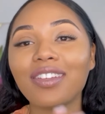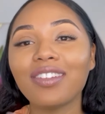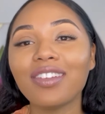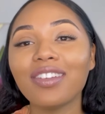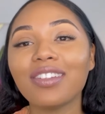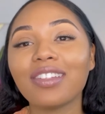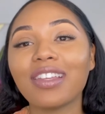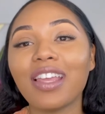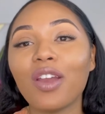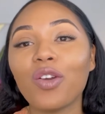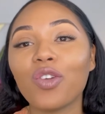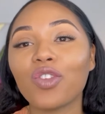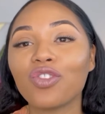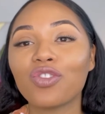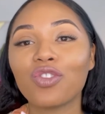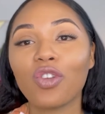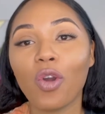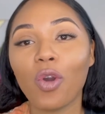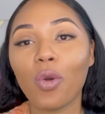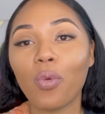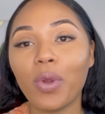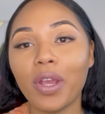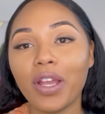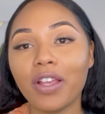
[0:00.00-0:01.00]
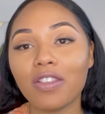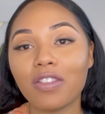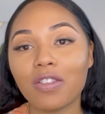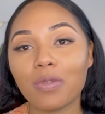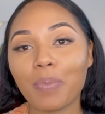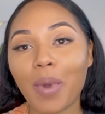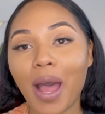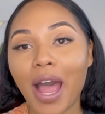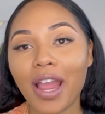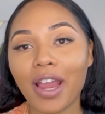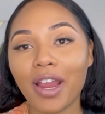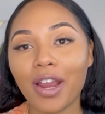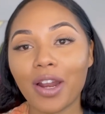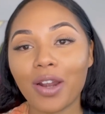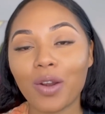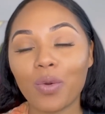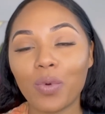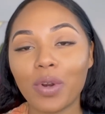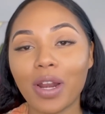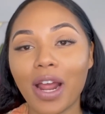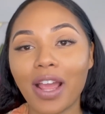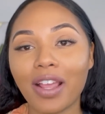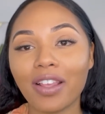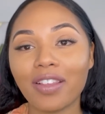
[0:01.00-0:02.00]
just get so re-inspired
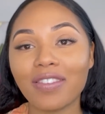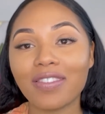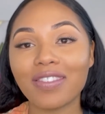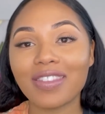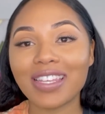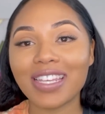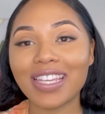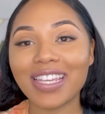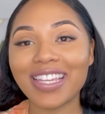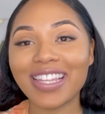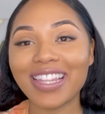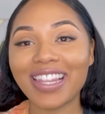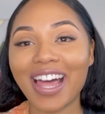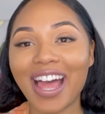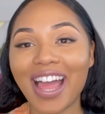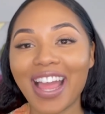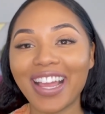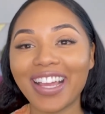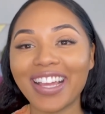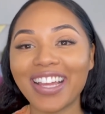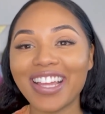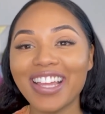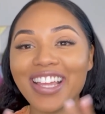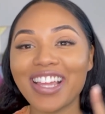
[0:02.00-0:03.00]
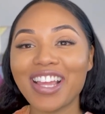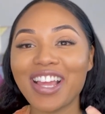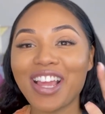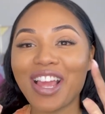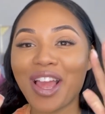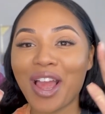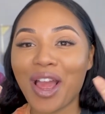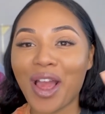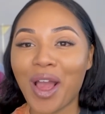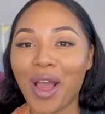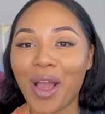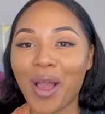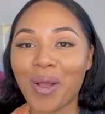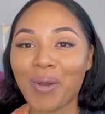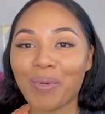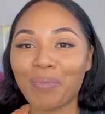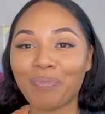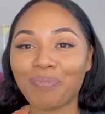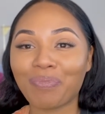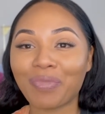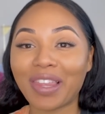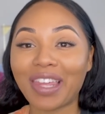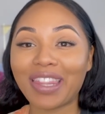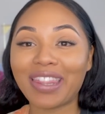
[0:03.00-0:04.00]
when I see like
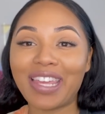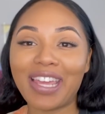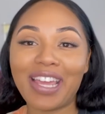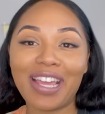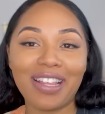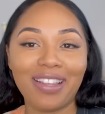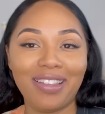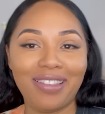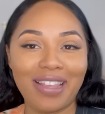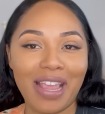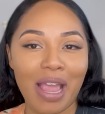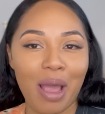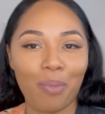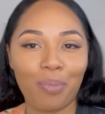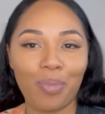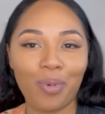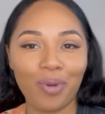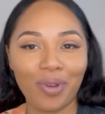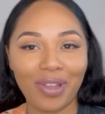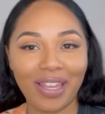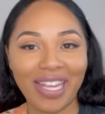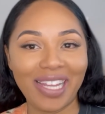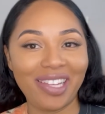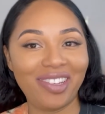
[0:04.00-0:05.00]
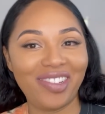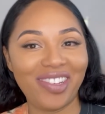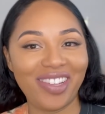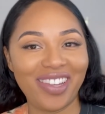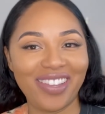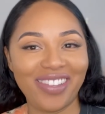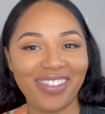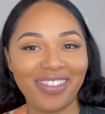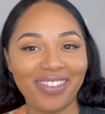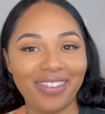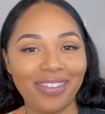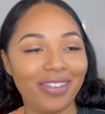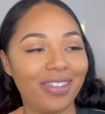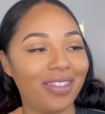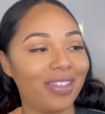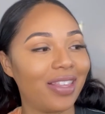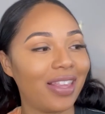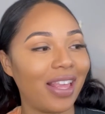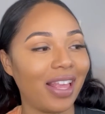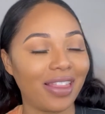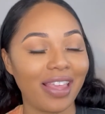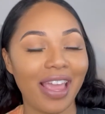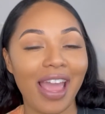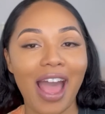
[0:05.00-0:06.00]
the example kitchens
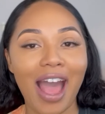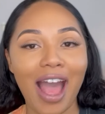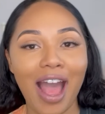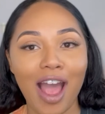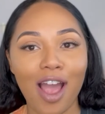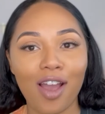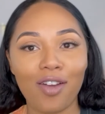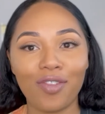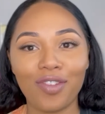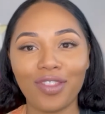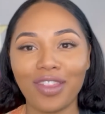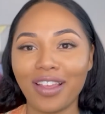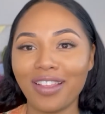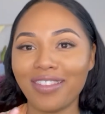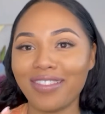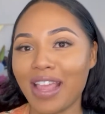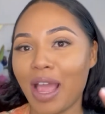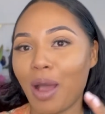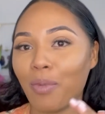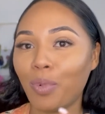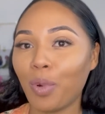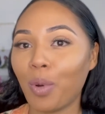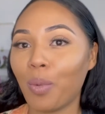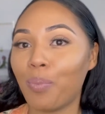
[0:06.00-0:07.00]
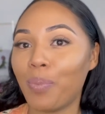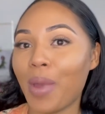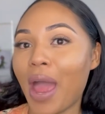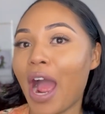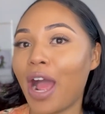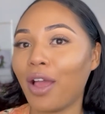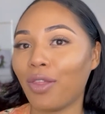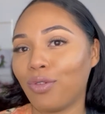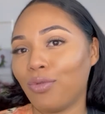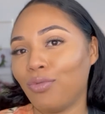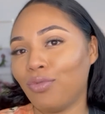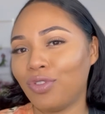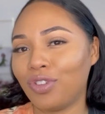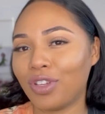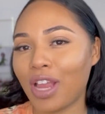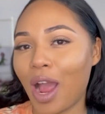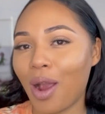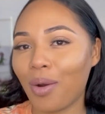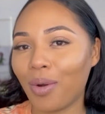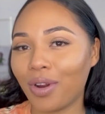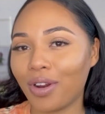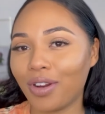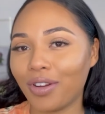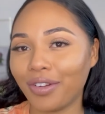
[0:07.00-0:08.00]
that they have, or the example bathroom
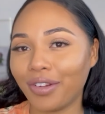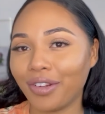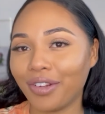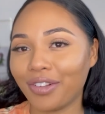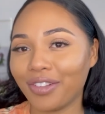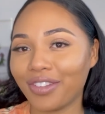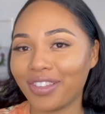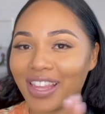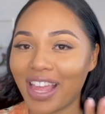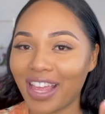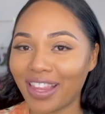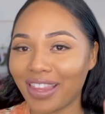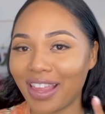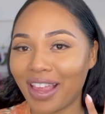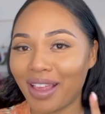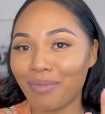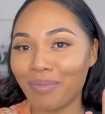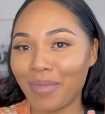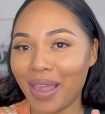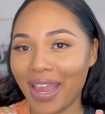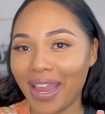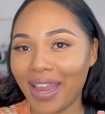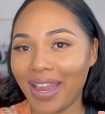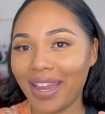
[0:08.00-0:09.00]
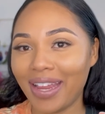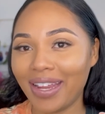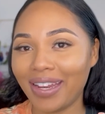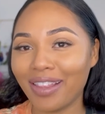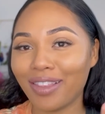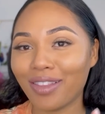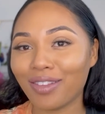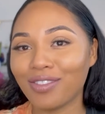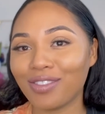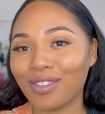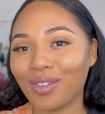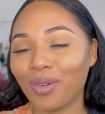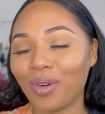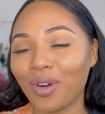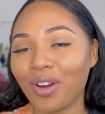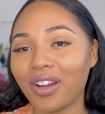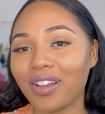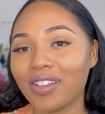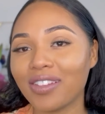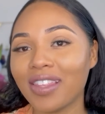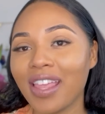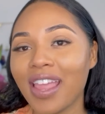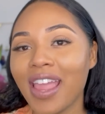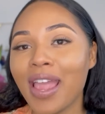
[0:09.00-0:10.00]
showers that they made in the
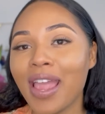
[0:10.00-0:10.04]
stores.